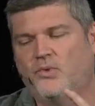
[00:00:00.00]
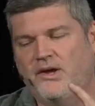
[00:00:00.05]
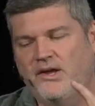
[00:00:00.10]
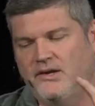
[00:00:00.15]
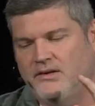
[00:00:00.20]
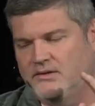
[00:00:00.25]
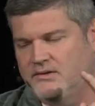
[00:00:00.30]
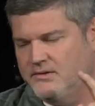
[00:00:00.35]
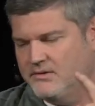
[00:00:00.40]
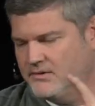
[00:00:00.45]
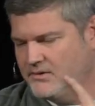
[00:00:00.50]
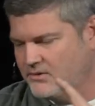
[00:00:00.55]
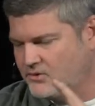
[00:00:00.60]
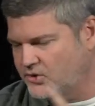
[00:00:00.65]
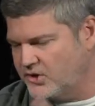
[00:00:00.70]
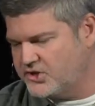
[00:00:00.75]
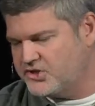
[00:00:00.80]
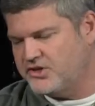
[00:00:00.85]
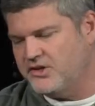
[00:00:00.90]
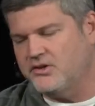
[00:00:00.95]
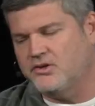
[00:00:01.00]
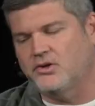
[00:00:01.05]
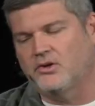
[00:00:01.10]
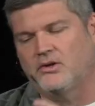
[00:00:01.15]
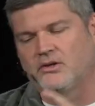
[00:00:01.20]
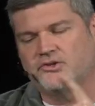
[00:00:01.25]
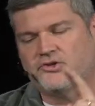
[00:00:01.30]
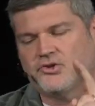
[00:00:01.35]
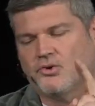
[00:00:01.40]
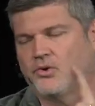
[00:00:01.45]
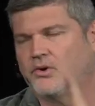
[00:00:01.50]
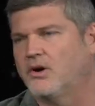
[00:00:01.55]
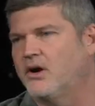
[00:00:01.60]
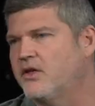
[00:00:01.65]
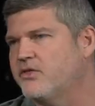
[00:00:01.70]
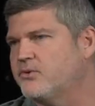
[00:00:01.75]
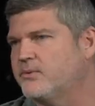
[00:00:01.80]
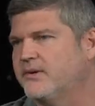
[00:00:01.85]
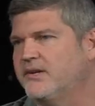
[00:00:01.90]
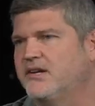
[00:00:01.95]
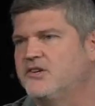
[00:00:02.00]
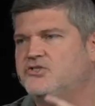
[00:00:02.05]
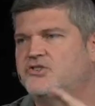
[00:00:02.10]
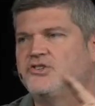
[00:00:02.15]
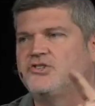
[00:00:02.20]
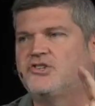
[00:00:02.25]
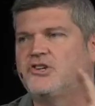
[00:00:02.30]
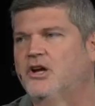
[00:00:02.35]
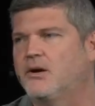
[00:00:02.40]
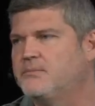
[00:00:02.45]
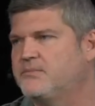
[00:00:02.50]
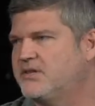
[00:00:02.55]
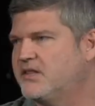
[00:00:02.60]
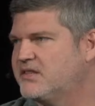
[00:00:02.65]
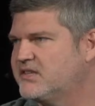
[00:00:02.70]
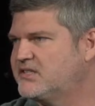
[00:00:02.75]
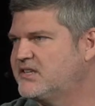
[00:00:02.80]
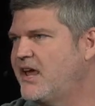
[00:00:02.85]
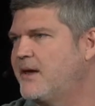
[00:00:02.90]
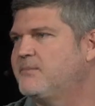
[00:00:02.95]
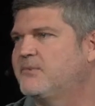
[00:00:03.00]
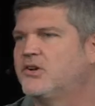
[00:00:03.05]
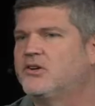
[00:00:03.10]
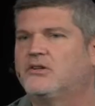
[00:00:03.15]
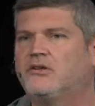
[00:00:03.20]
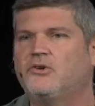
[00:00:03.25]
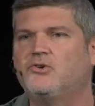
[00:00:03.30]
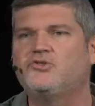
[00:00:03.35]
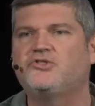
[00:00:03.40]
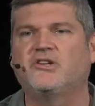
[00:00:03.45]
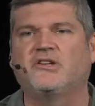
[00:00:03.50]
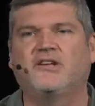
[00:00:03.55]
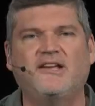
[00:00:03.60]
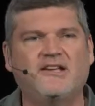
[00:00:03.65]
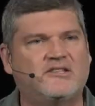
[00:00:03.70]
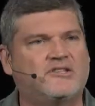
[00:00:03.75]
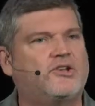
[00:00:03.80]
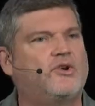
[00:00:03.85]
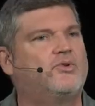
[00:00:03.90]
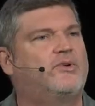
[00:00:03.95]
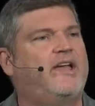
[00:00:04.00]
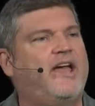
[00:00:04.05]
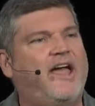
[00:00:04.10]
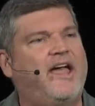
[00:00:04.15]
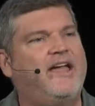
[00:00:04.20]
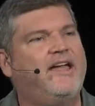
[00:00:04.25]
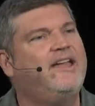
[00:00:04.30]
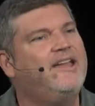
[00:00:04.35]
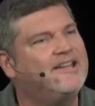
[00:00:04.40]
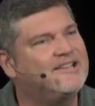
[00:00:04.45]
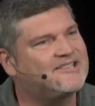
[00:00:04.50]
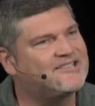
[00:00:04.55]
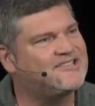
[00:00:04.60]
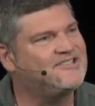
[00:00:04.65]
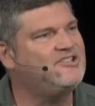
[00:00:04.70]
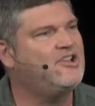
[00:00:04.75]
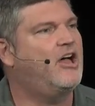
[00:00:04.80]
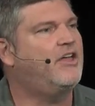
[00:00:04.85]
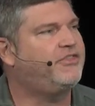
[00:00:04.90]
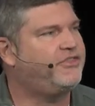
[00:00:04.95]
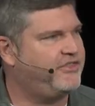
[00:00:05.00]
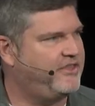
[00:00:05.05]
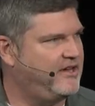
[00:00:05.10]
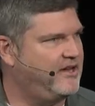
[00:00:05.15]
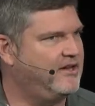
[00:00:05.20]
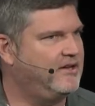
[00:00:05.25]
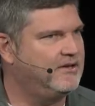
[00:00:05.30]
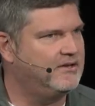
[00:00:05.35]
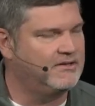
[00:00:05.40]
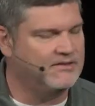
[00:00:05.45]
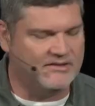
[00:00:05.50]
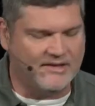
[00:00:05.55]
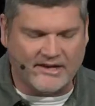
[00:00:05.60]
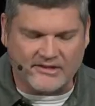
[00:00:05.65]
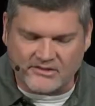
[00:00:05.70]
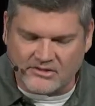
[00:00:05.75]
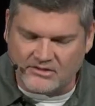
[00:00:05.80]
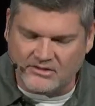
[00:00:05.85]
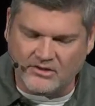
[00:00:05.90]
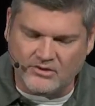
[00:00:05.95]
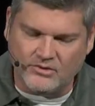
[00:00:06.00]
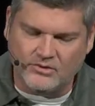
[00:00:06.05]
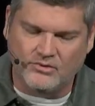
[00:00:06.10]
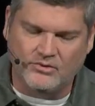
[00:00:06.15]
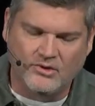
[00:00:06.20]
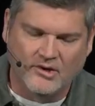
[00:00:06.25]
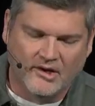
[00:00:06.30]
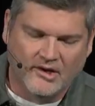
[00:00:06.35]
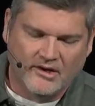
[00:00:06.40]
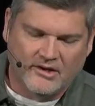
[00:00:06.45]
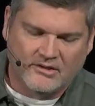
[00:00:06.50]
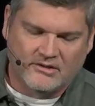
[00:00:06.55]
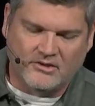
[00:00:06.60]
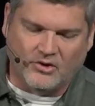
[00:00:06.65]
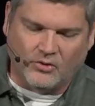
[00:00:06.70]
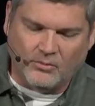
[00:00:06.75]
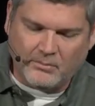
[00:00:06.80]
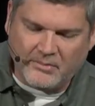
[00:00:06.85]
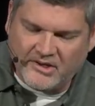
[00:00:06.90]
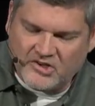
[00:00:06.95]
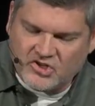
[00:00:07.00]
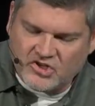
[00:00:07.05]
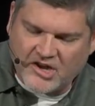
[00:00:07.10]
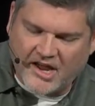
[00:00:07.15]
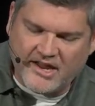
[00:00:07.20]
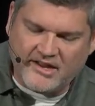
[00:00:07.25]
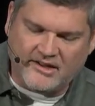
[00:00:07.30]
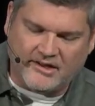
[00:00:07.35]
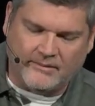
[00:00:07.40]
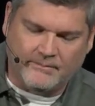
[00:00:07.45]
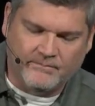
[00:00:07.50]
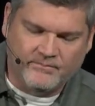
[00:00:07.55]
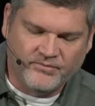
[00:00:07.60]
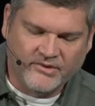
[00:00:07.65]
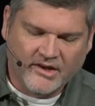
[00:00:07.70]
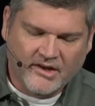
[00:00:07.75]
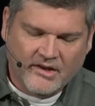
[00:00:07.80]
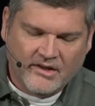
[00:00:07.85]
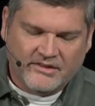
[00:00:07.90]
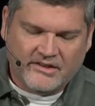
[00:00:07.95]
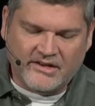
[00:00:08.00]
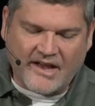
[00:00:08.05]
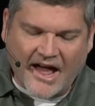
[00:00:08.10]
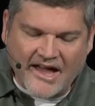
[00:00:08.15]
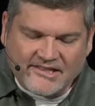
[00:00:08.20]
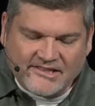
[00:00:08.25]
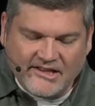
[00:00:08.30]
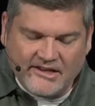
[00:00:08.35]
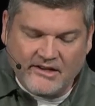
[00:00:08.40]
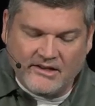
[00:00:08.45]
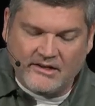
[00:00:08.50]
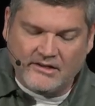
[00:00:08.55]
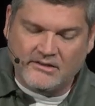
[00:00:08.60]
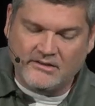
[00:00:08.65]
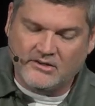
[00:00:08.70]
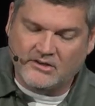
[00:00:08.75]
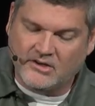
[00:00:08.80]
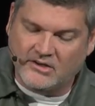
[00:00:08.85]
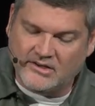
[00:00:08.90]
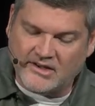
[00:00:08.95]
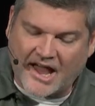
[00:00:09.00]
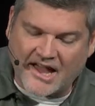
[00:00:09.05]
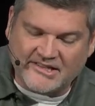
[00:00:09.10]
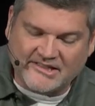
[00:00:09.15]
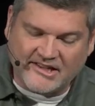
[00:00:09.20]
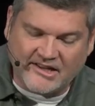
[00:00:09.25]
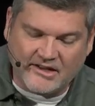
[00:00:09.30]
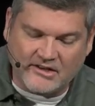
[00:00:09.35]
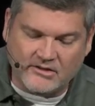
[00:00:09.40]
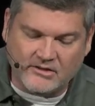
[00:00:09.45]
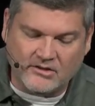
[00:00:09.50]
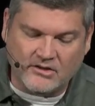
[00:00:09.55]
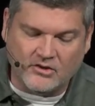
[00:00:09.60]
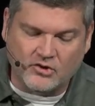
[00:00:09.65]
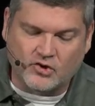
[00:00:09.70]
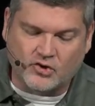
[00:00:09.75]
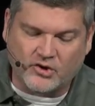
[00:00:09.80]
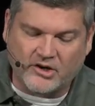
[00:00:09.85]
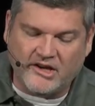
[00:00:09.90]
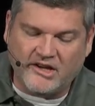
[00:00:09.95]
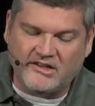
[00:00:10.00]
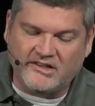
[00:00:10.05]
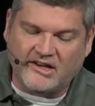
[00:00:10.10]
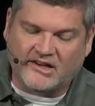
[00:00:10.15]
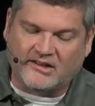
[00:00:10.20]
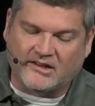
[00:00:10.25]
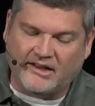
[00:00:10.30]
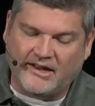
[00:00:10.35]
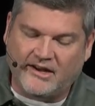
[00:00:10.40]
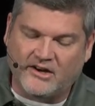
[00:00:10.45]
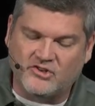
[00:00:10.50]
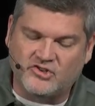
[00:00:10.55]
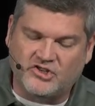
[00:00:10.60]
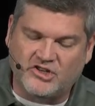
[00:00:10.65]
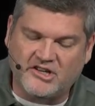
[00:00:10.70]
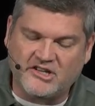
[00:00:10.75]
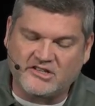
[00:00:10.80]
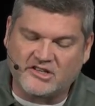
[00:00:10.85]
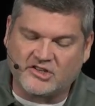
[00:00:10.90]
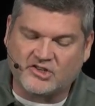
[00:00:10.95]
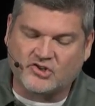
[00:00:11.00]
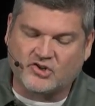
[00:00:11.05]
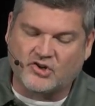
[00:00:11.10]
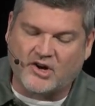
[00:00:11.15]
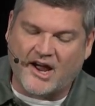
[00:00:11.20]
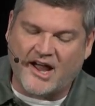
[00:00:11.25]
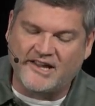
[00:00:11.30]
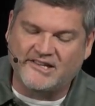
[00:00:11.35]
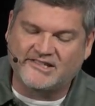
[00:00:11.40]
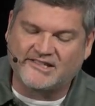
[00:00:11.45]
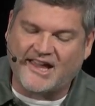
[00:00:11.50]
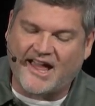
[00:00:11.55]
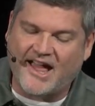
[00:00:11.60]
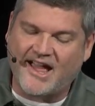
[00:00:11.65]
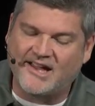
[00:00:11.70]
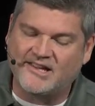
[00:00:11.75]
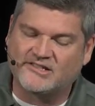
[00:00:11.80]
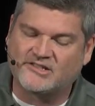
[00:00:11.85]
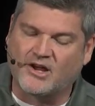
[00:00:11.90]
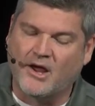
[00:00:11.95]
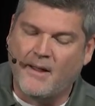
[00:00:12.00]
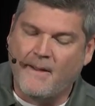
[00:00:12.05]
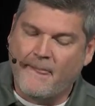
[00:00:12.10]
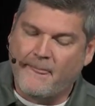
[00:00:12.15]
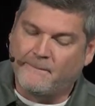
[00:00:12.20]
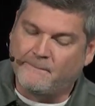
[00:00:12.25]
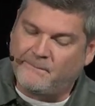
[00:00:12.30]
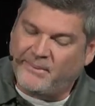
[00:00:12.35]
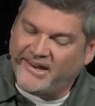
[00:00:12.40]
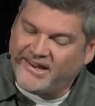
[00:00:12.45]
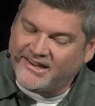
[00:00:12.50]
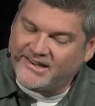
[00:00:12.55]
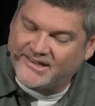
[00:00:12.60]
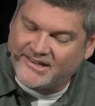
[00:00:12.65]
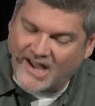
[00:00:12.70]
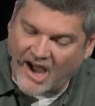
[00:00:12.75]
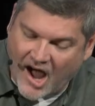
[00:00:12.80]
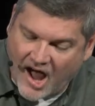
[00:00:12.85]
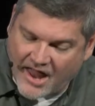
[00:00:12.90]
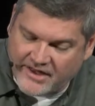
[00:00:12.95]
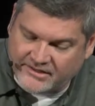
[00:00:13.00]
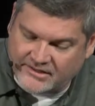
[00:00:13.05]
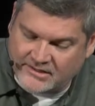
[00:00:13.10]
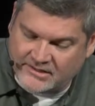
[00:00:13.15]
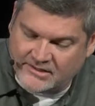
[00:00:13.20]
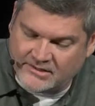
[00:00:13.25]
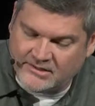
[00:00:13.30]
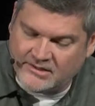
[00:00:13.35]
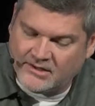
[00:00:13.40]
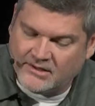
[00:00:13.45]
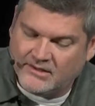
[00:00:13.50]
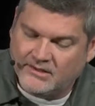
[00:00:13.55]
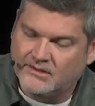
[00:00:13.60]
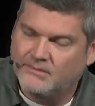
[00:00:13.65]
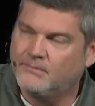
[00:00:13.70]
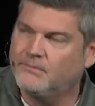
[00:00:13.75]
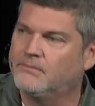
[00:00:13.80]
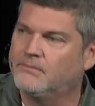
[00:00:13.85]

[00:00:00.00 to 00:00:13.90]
when Christian cults or other religions come to the same conclusion, it's okay. It's nothing that's new. Don't be shaken. The Nicene, Nicene Creed Declared declare Jesus Christ as begotten,